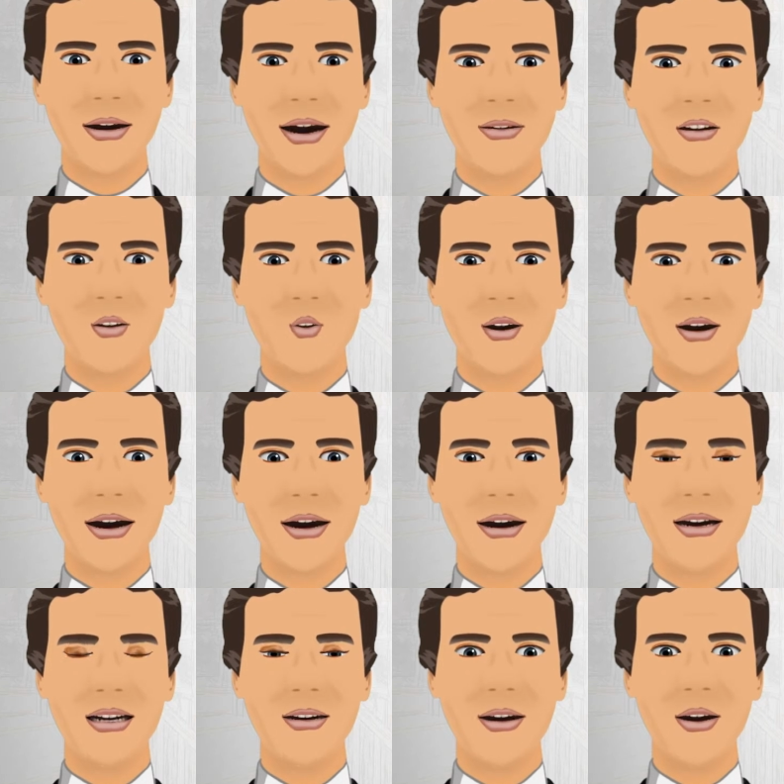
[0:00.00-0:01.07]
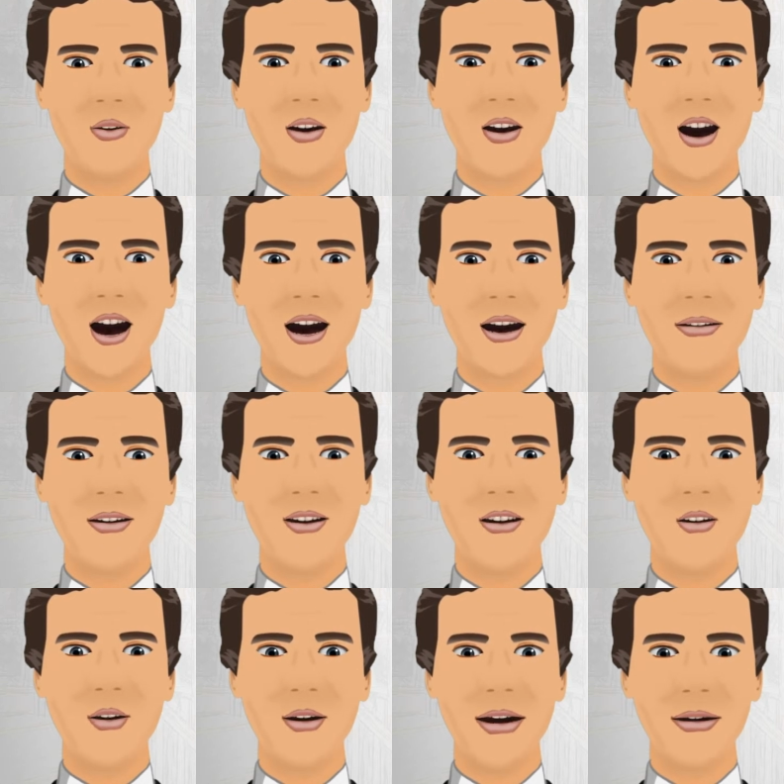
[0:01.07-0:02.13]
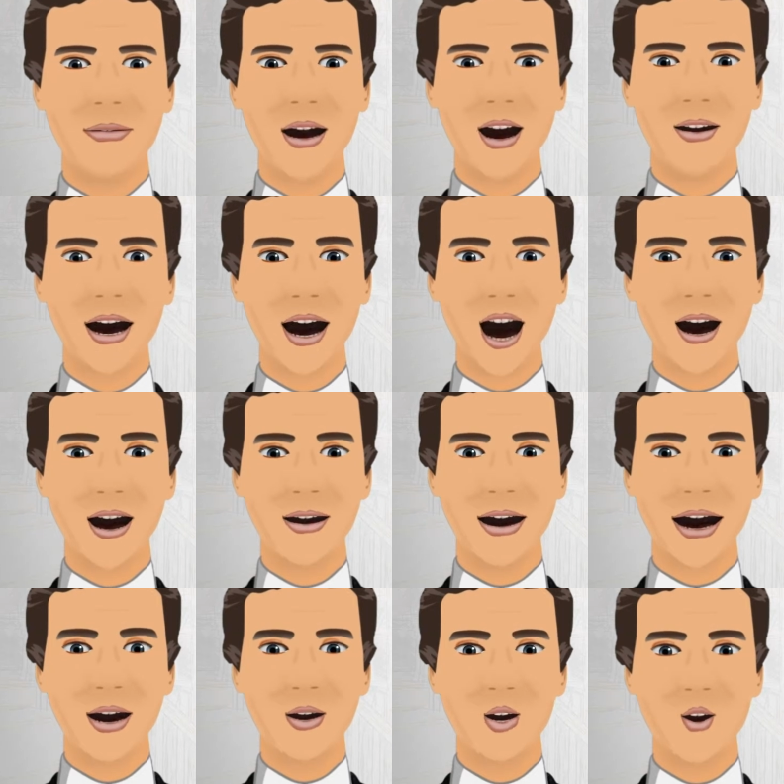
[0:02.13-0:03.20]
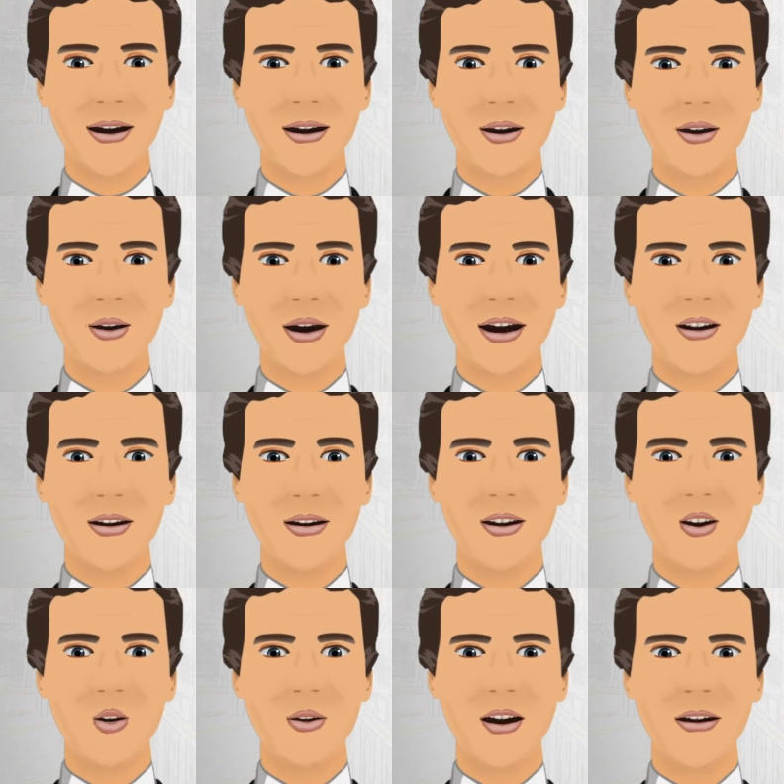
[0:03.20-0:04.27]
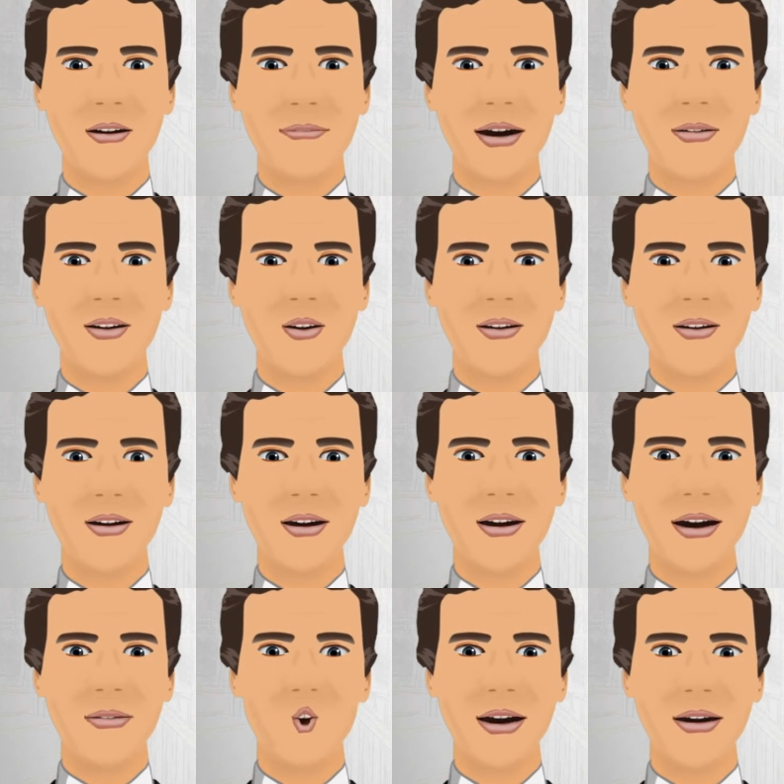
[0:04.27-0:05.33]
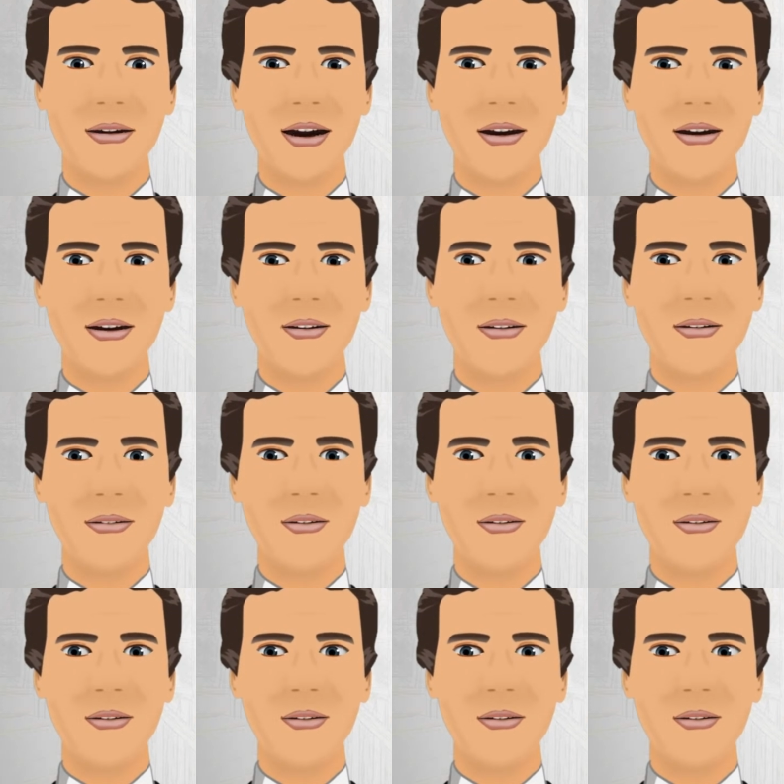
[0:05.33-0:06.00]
and created a sketch called The Great White North featuring the characters Bob and Doug McKenzie.